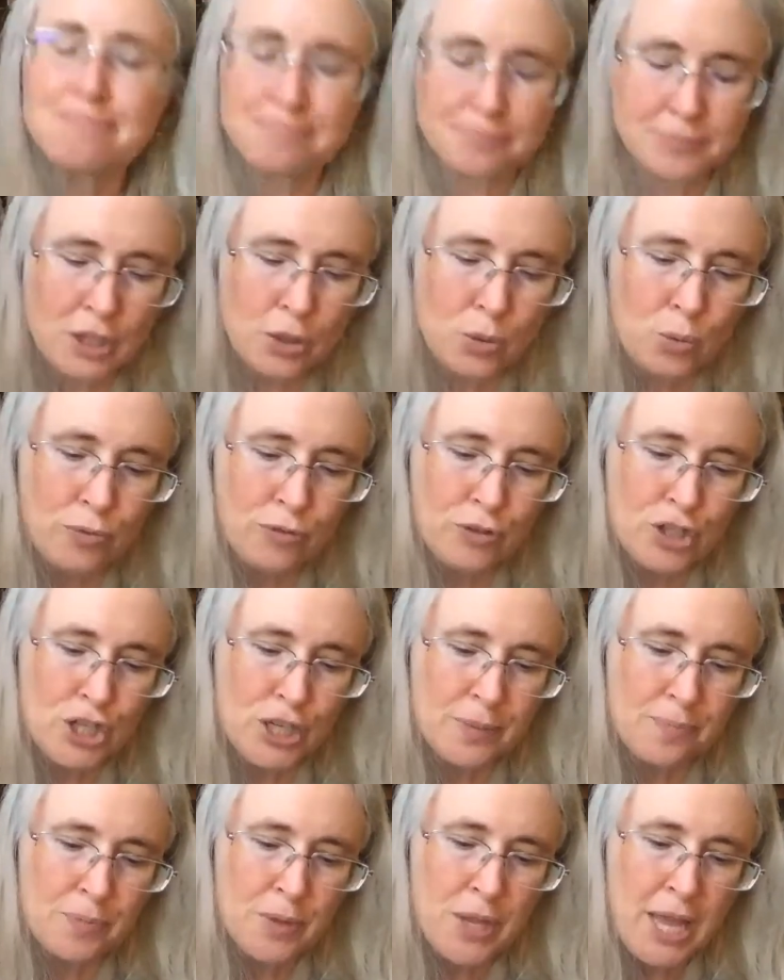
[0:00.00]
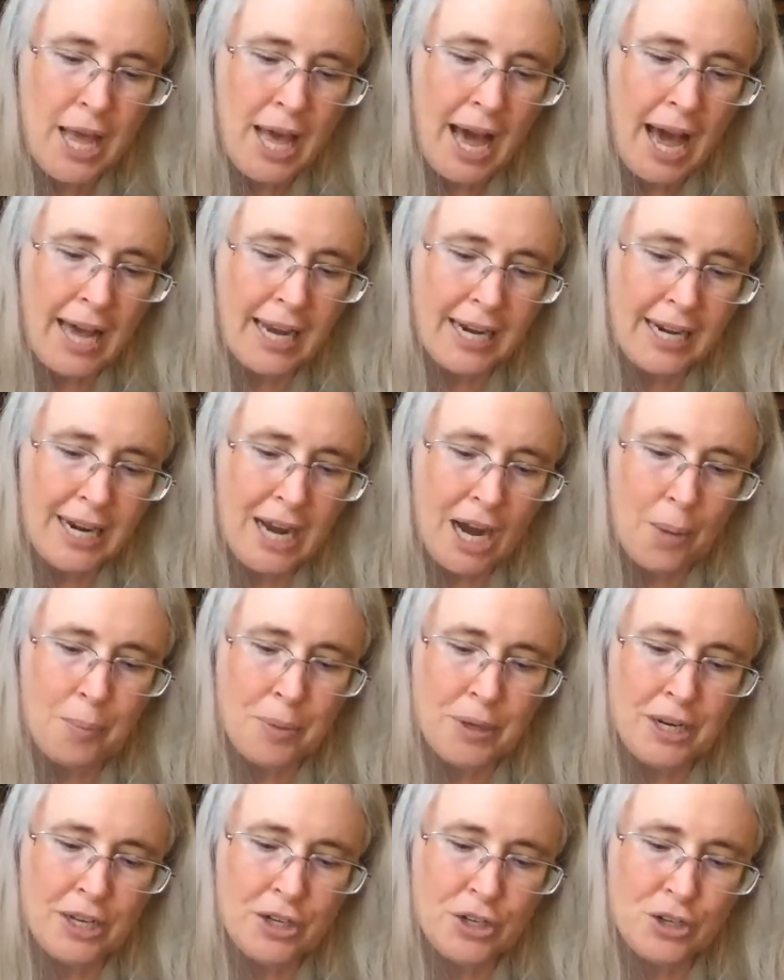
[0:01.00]
another word for chin, had it not
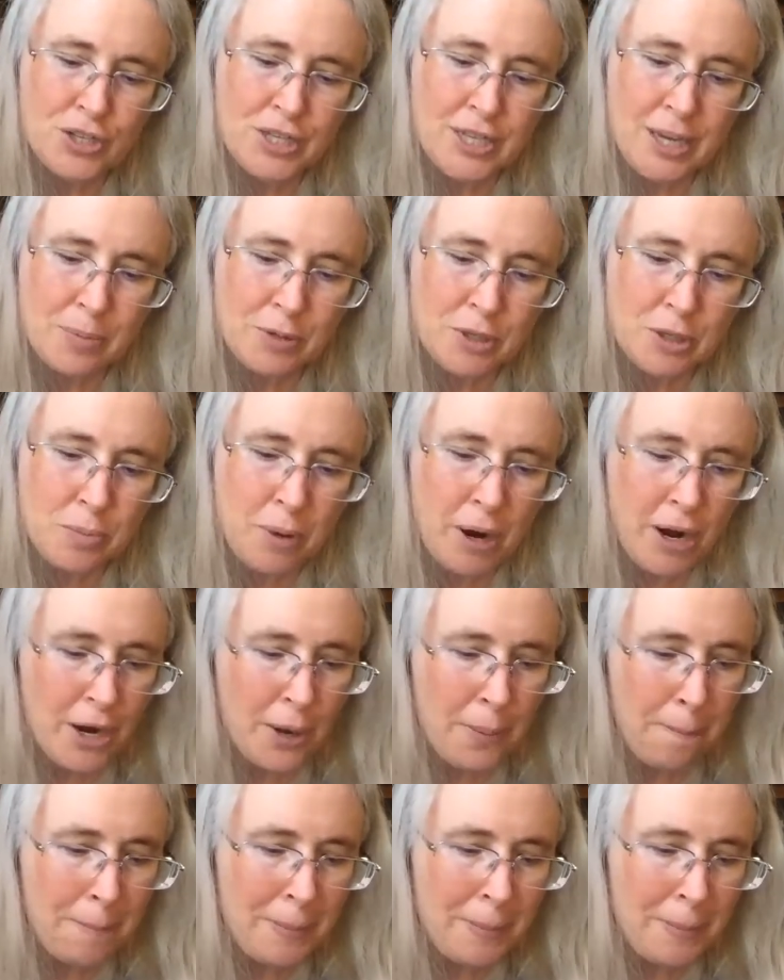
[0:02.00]
been intercepted by our